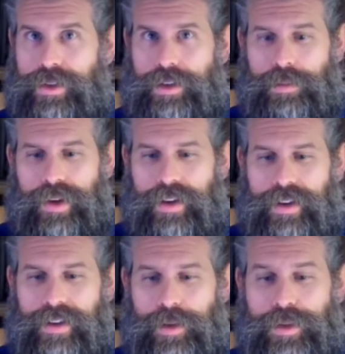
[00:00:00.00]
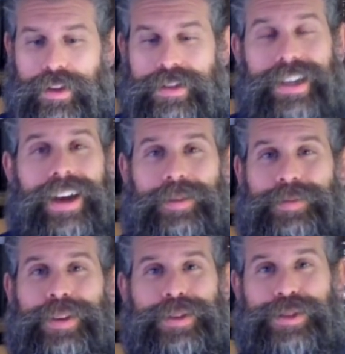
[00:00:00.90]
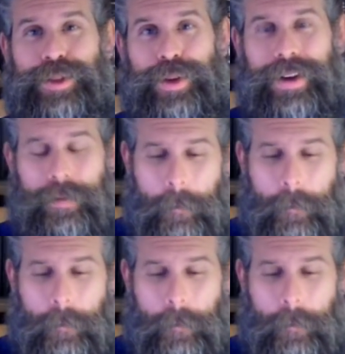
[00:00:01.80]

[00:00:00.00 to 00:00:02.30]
nother book, whole nother time, another story.